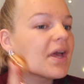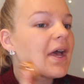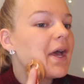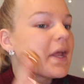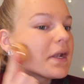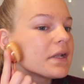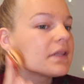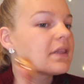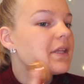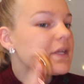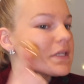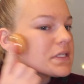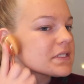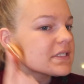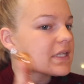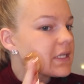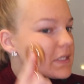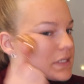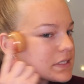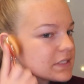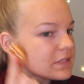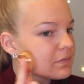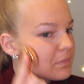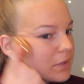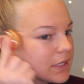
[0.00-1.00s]
and this says
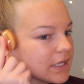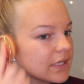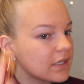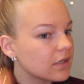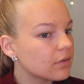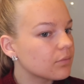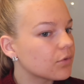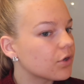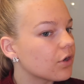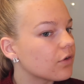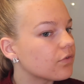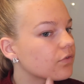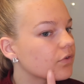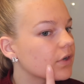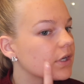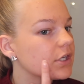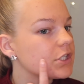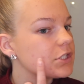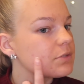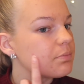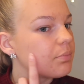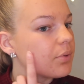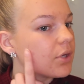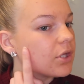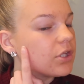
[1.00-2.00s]
it's medium
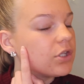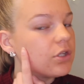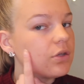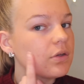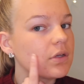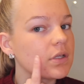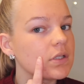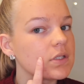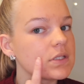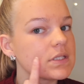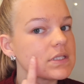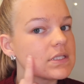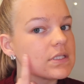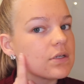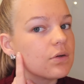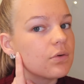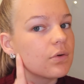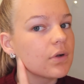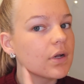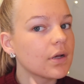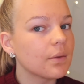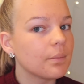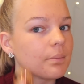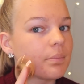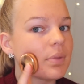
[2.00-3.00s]
coverage but you can still
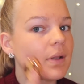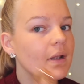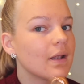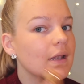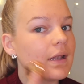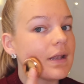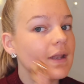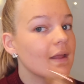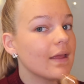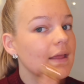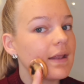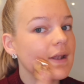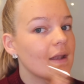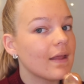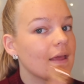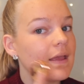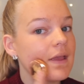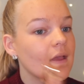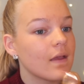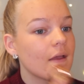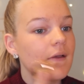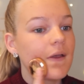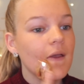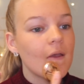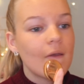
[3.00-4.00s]

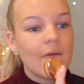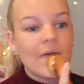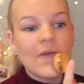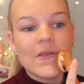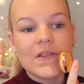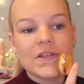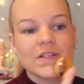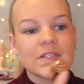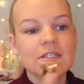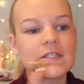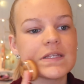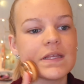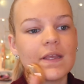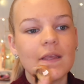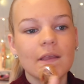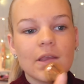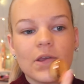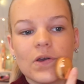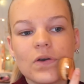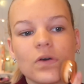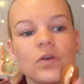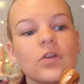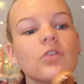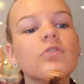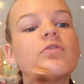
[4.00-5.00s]
completely see
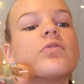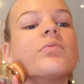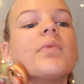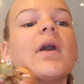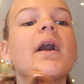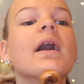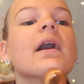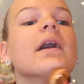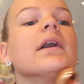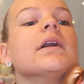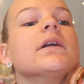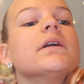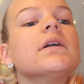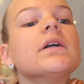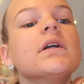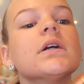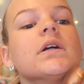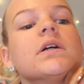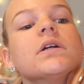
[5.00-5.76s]
all of my